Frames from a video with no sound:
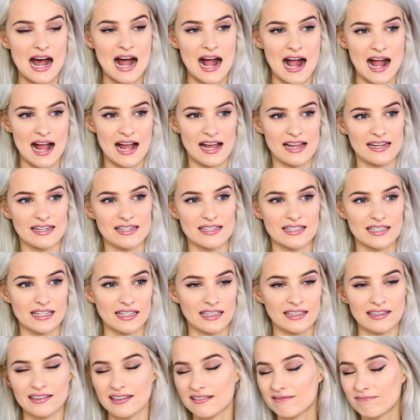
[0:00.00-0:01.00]
and
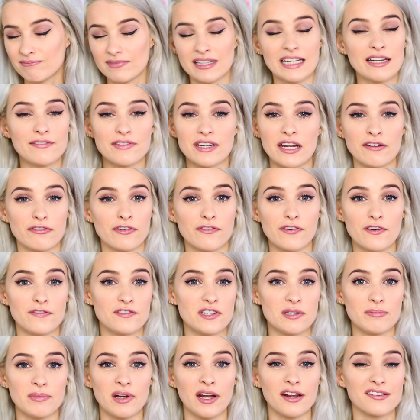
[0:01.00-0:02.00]
leave it there for
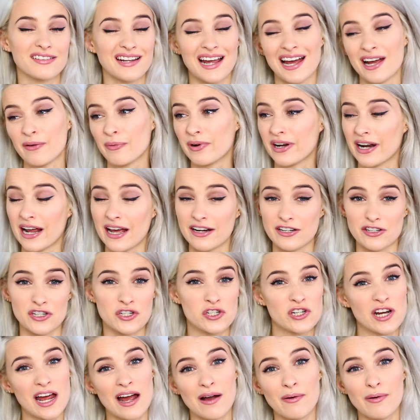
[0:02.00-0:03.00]
15 minutes. I went and had a
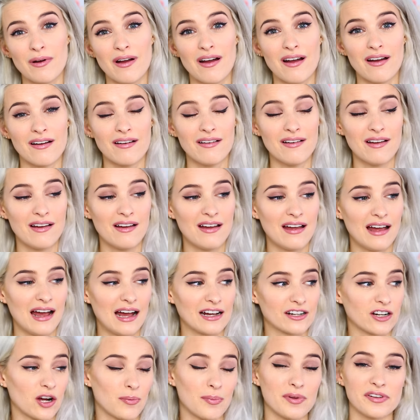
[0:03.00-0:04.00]
shower.
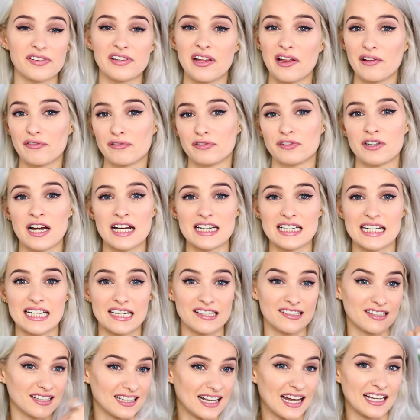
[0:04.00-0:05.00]
I got myself
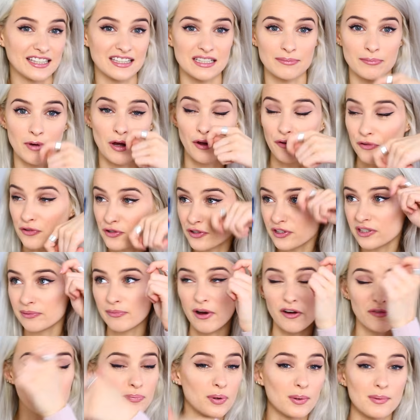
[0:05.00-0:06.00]
ready, still had them on, took
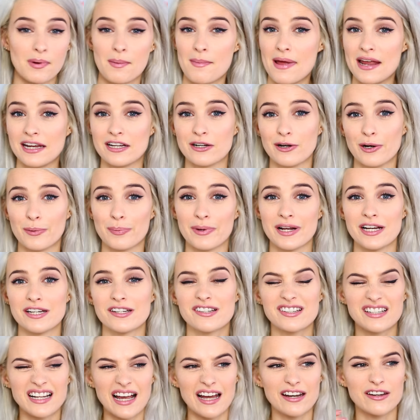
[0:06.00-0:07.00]
them off, put my makeup, and it
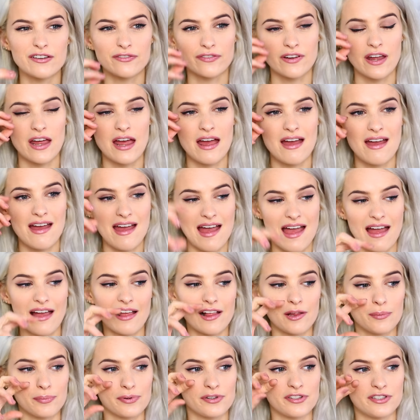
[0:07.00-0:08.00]
just kind of
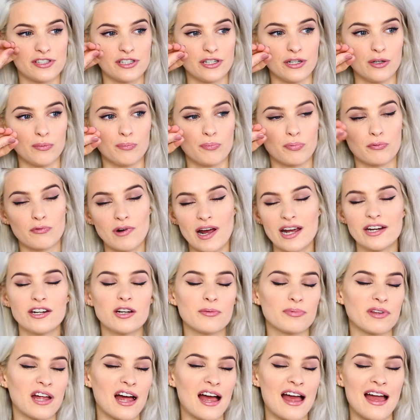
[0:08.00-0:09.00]
helps to
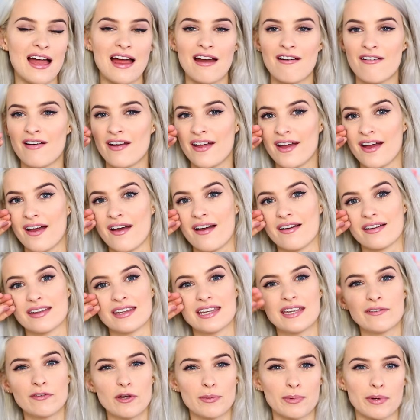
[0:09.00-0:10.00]
brighten up that area,
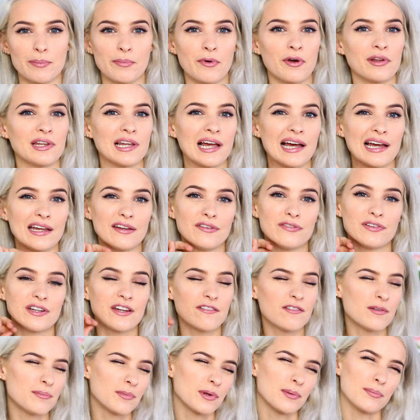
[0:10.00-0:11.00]
give it a bit more life,
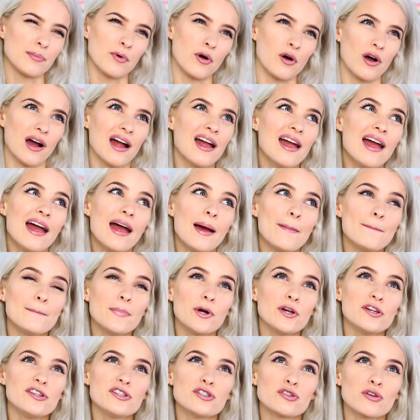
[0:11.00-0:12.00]
give it a bit more
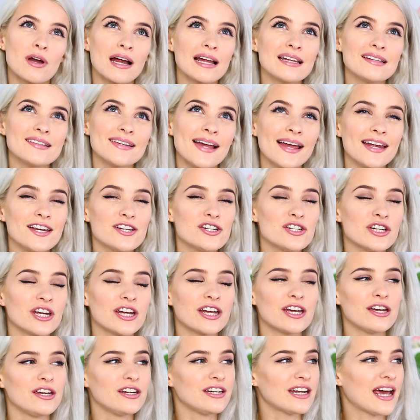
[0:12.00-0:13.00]

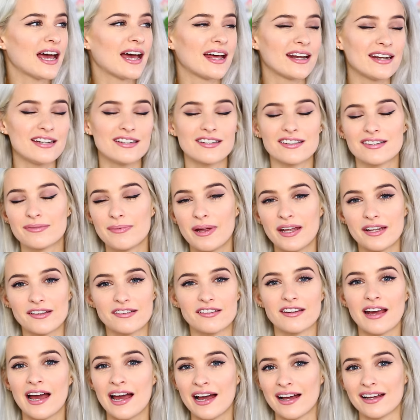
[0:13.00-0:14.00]
moisturisation, and it just
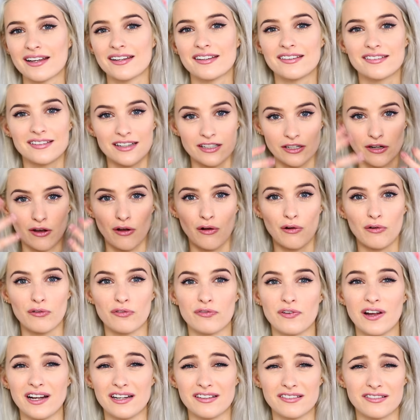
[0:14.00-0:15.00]
makes your eyes and your whole
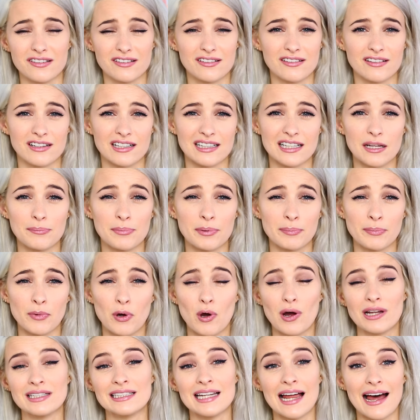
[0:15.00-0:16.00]
face just look a little bit
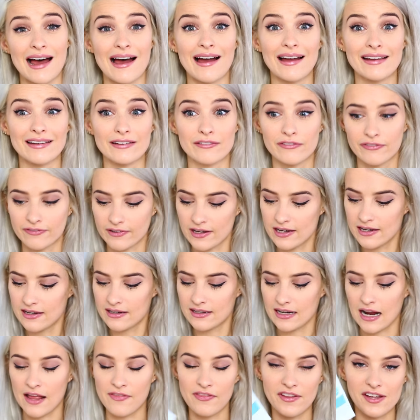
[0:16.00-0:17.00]
more alive.
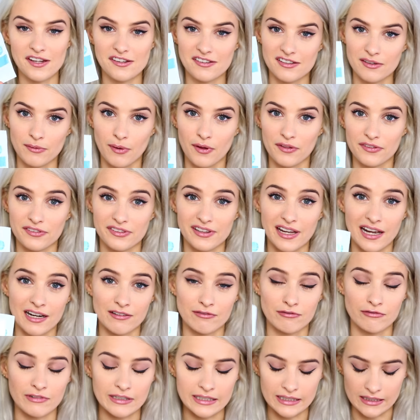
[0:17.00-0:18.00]
And these are the ones that
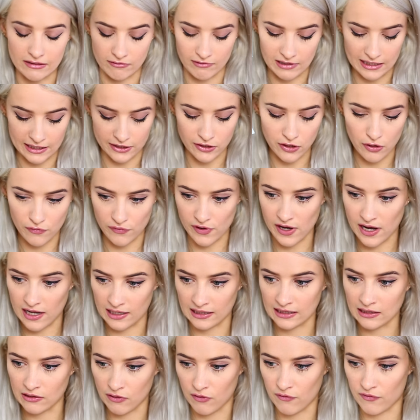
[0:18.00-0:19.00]
I really, really covet.
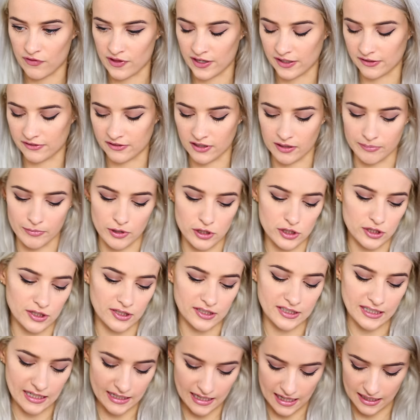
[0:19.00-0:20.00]
I love these so much,
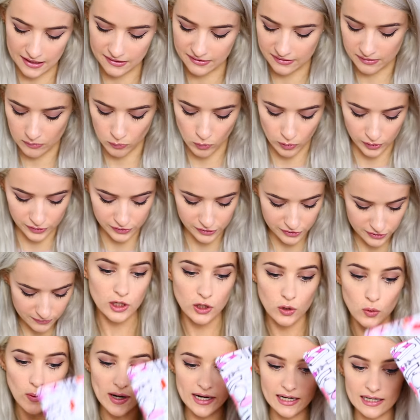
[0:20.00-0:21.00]
the Skyn Iceland ones.
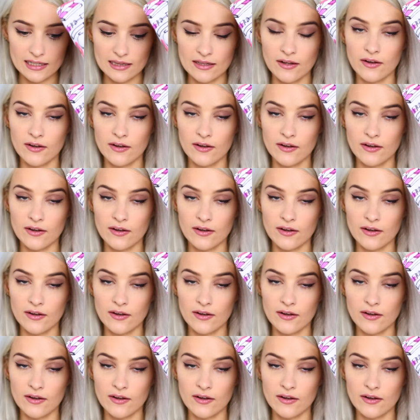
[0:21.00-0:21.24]
Quick